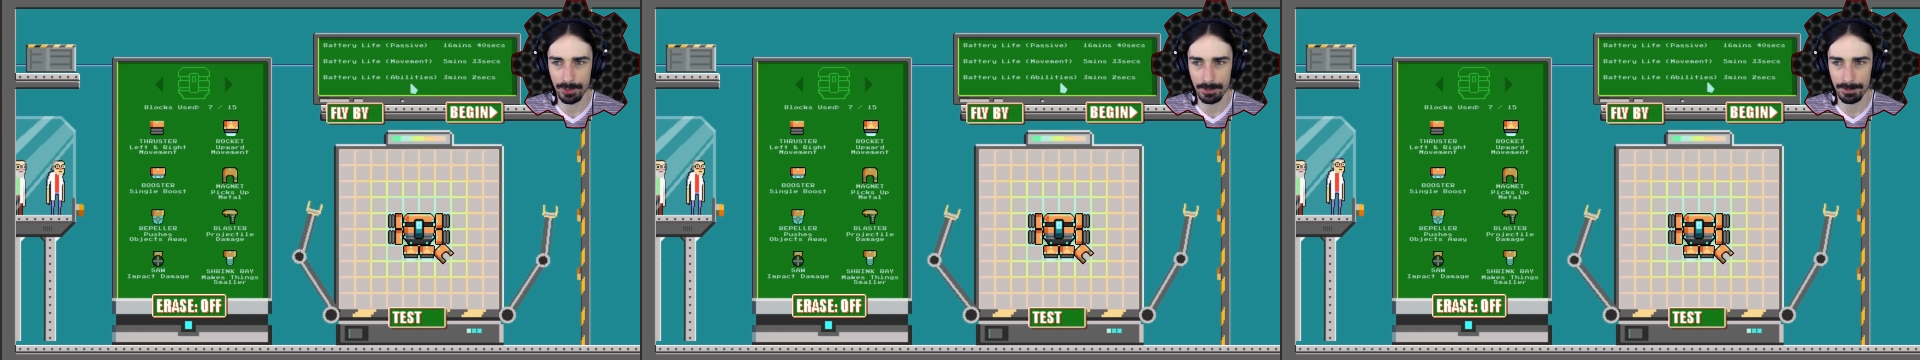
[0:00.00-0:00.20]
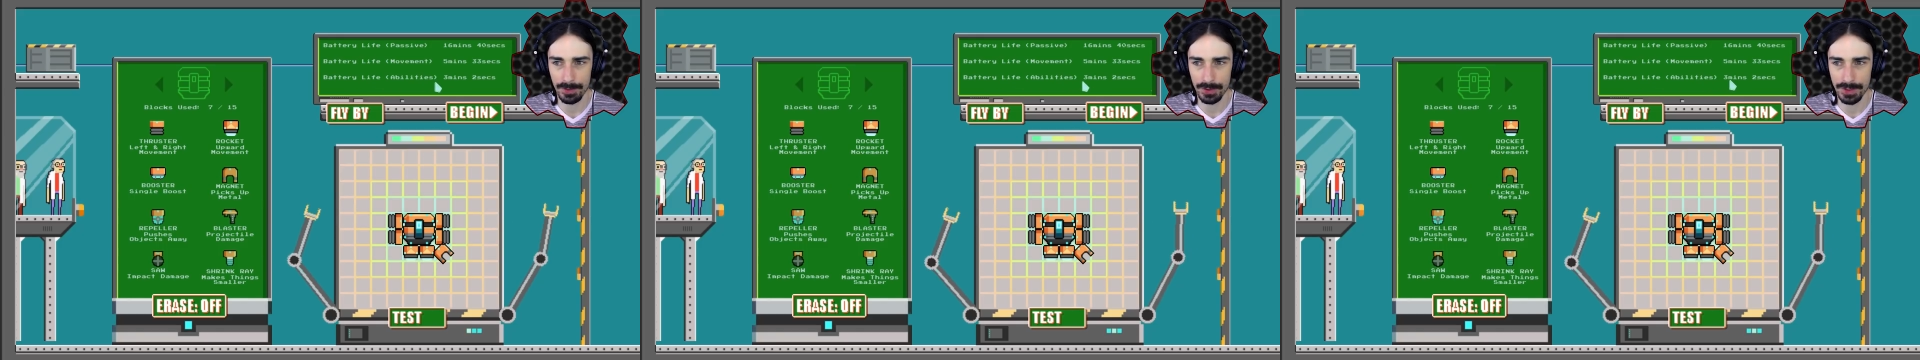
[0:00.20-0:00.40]

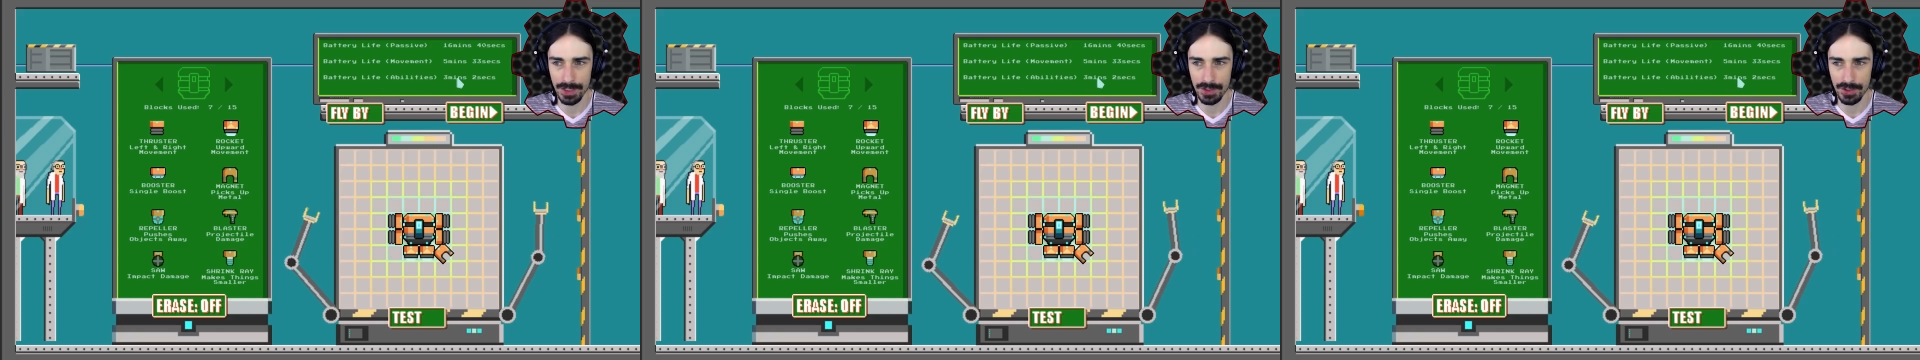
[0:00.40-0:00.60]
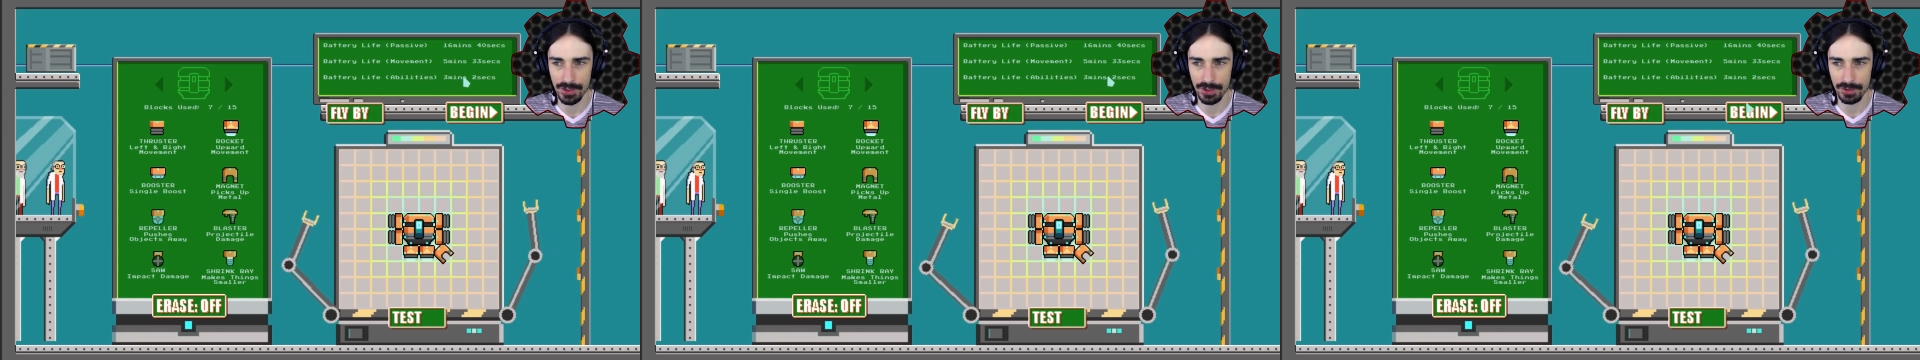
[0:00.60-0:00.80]
with
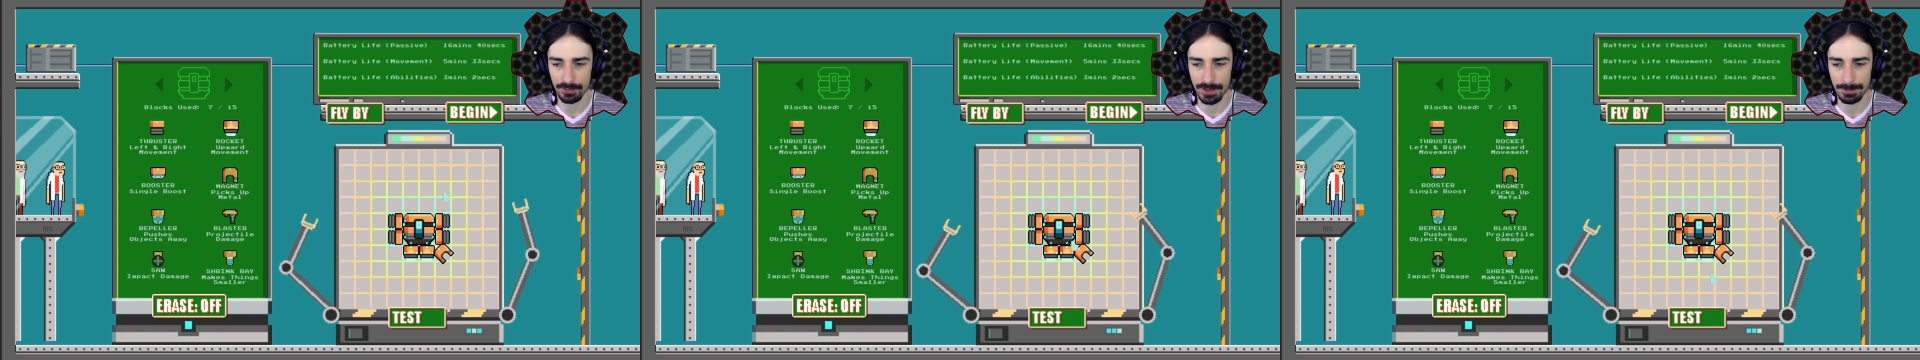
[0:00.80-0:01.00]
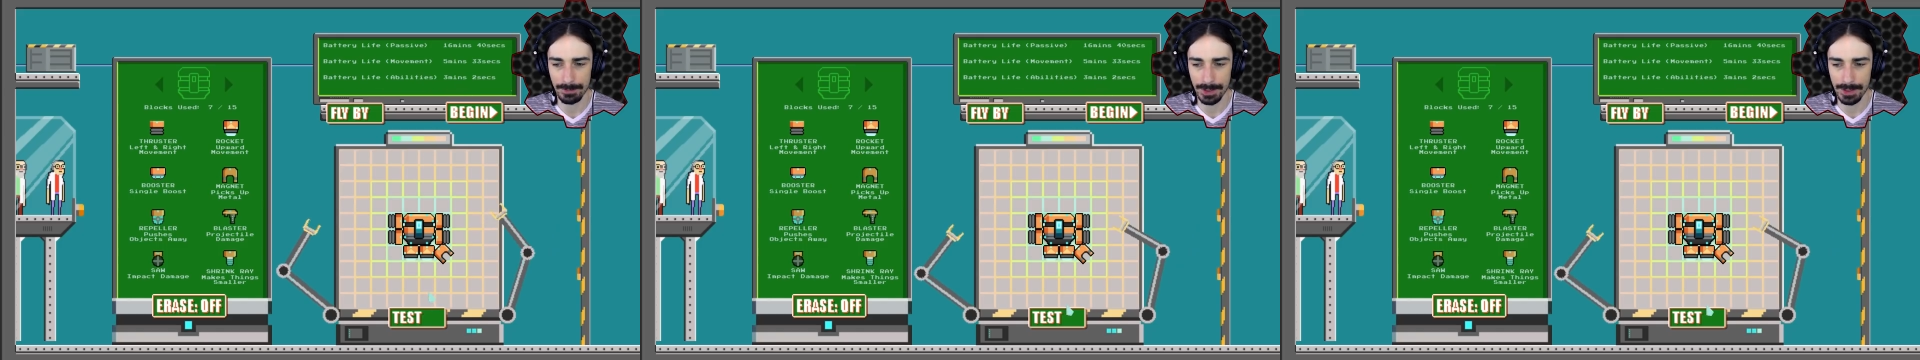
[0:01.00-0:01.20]
abilities is
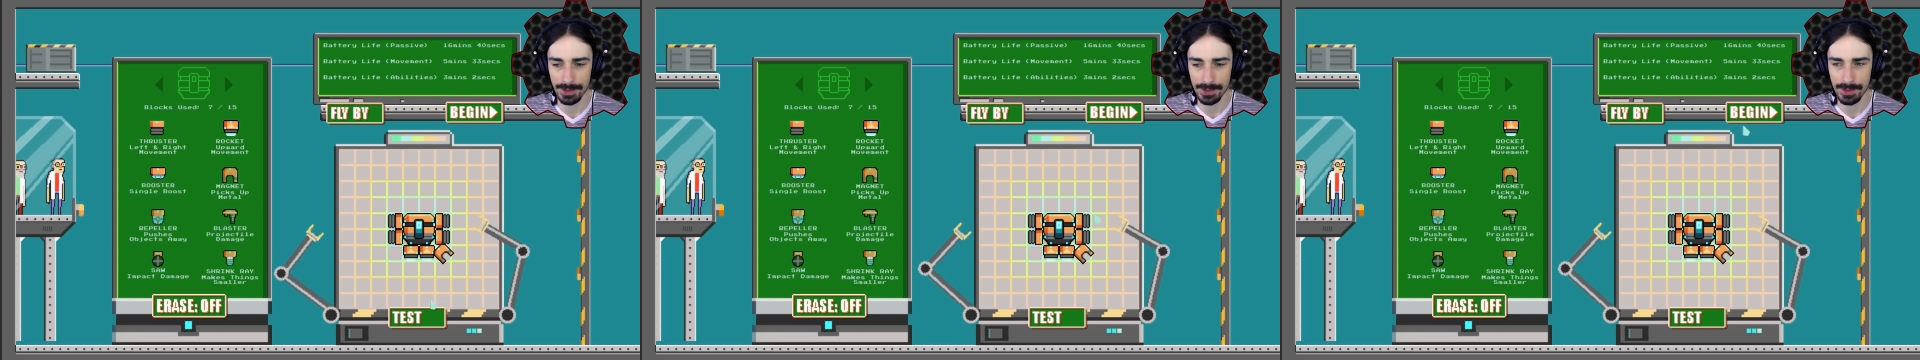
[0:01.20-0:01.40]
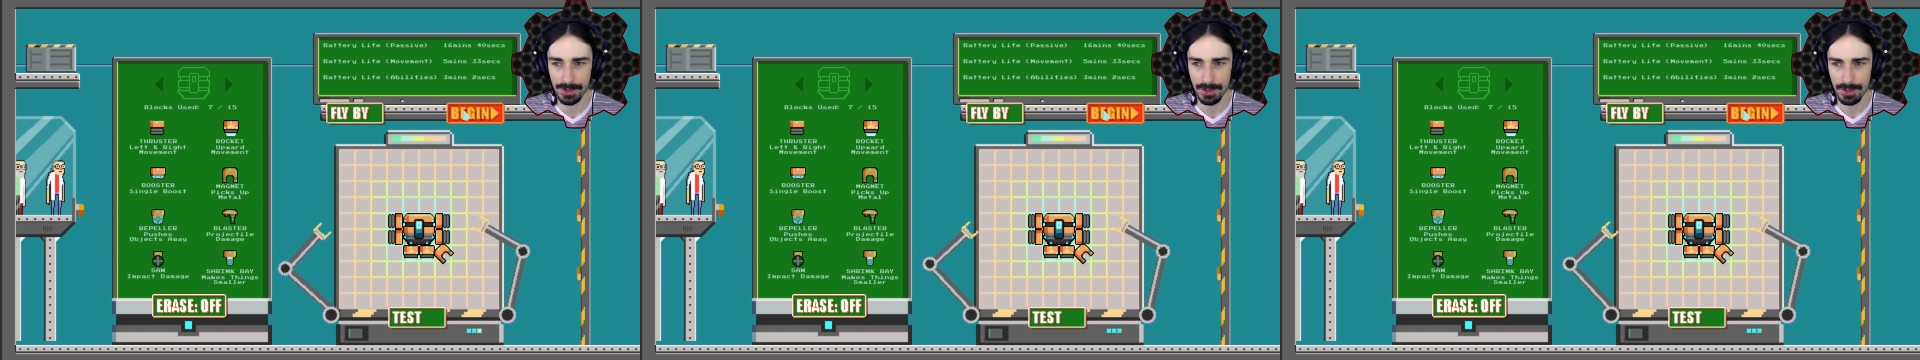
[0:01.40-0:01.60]
three
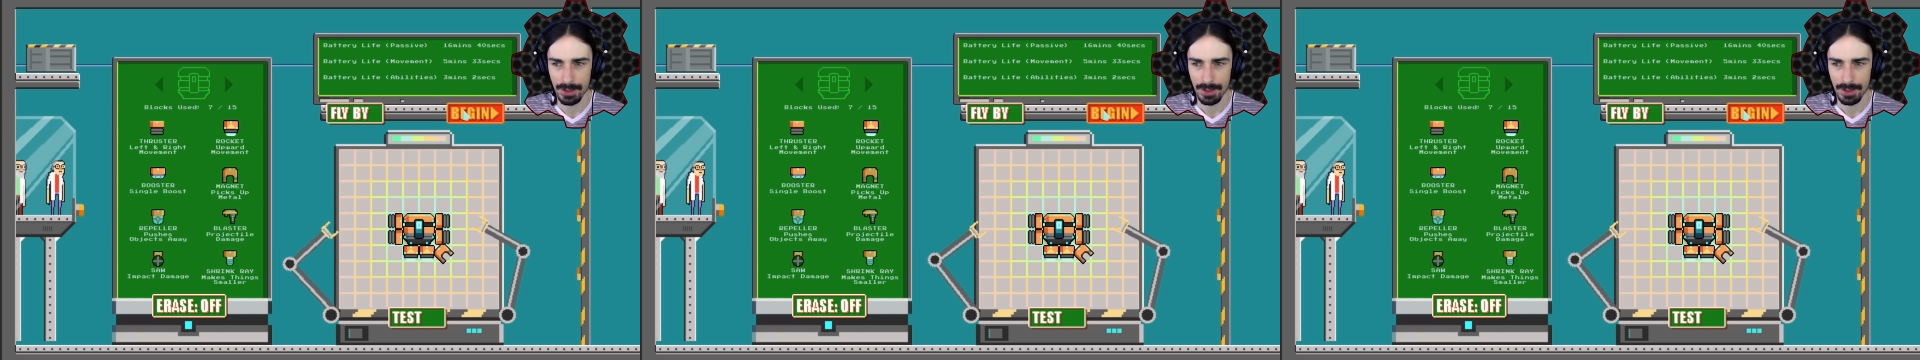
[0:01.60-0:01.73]
minutes.